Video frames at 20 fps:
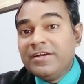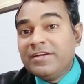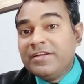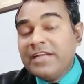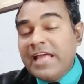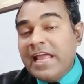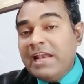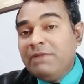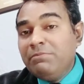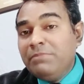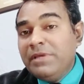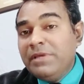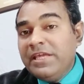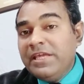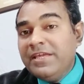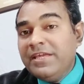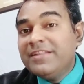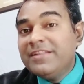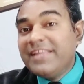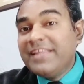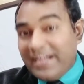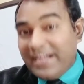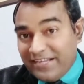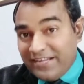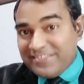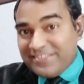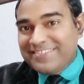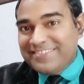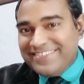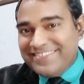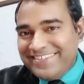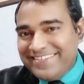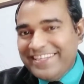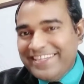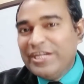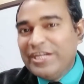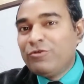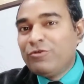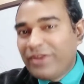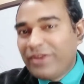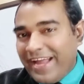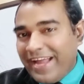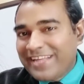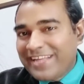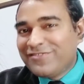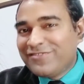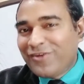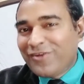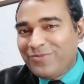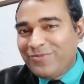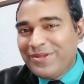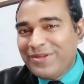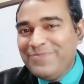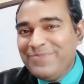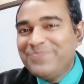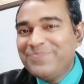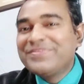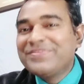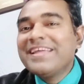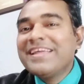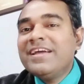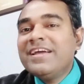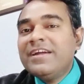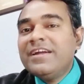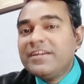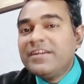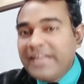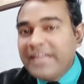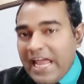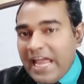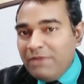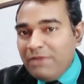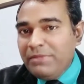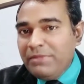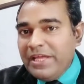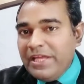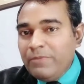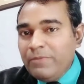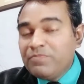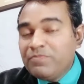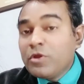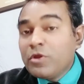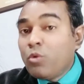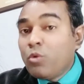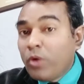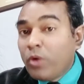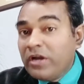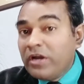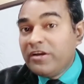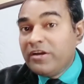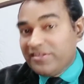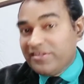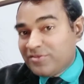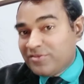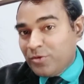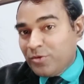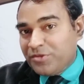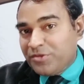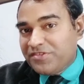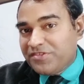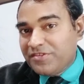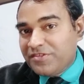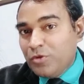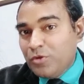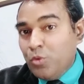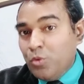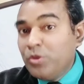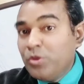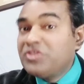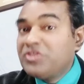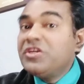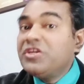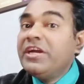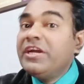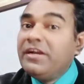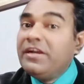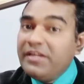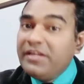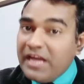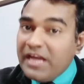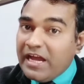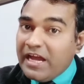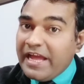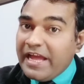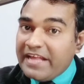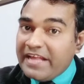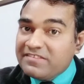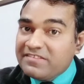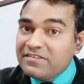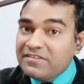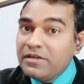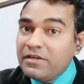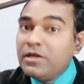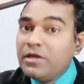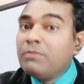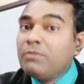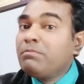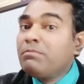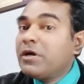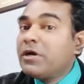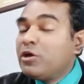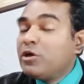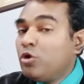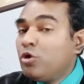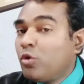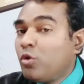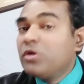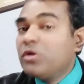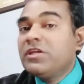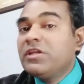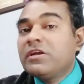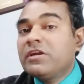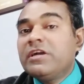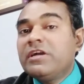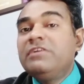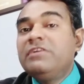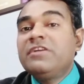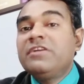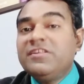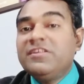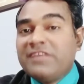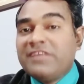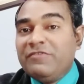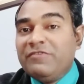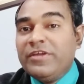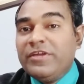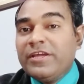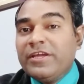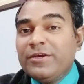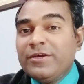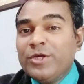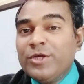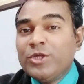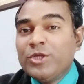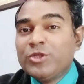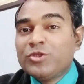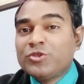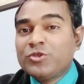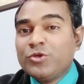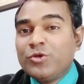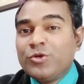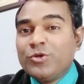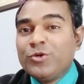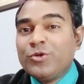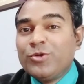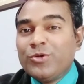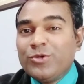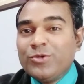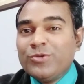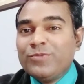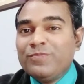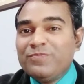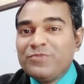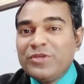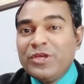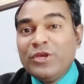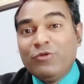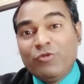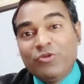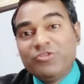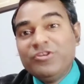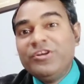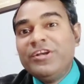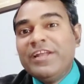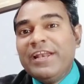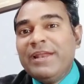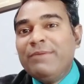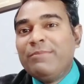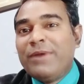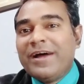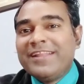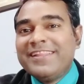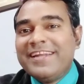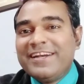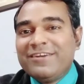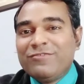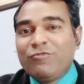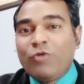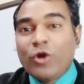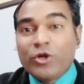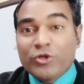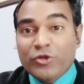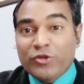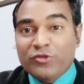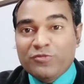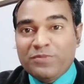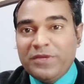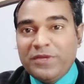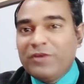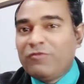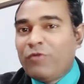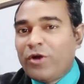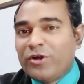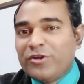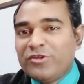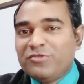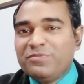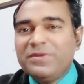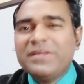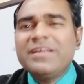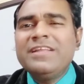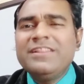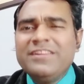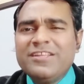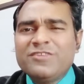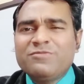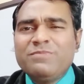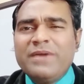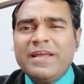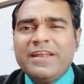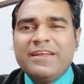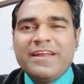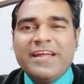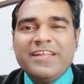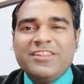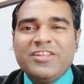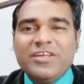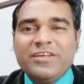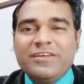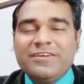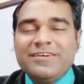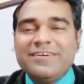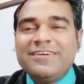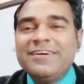tell me, they asked, interviewer asked from him, tell me one resource which India has but no other country is having. So he was in dilemma that what to speak. In this manner, I think